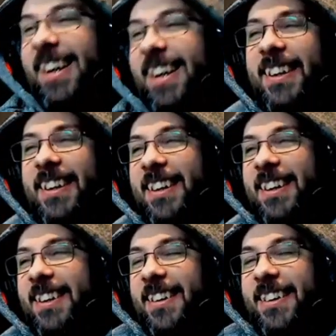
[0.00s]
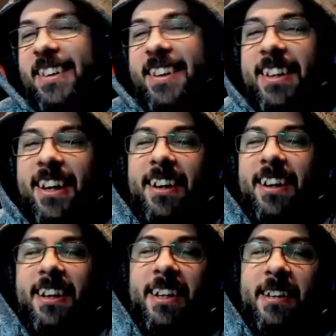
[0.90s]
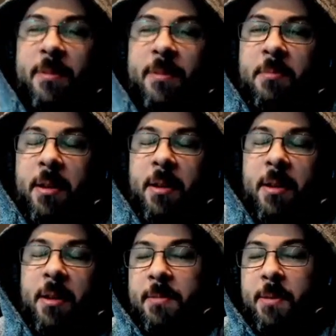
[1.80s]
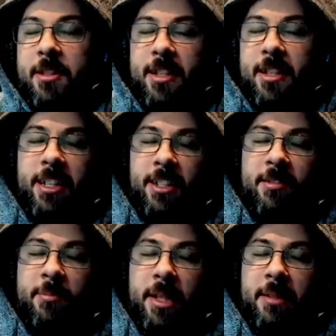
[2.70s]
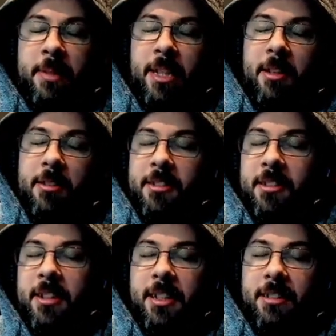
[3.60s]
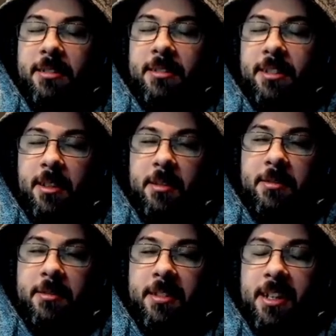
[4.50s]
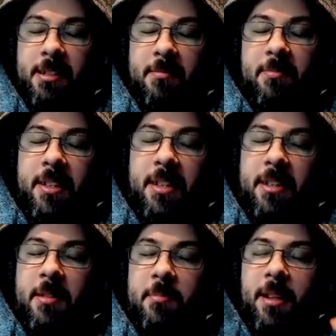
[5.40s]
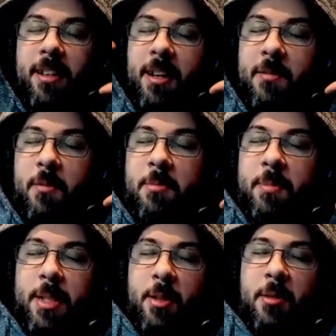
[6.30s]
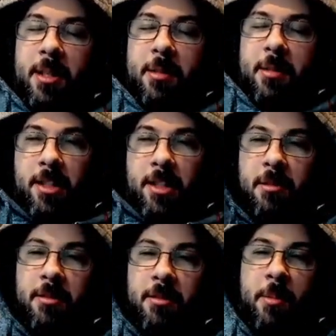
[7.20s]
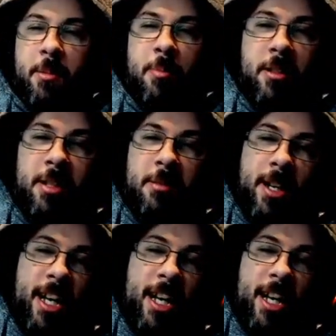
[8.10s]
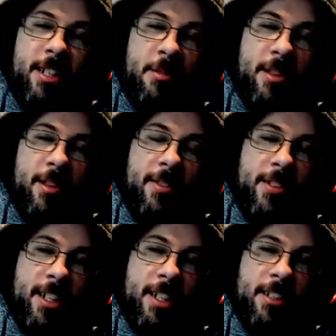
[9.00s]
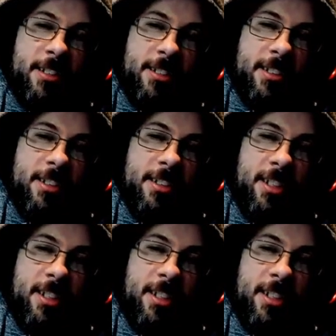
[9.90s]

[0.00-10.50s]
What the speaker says: I am doing my best impersonation of Baby Yoda today, so, but I won't be talking much. I will just be pointing my hand with 3 fingers and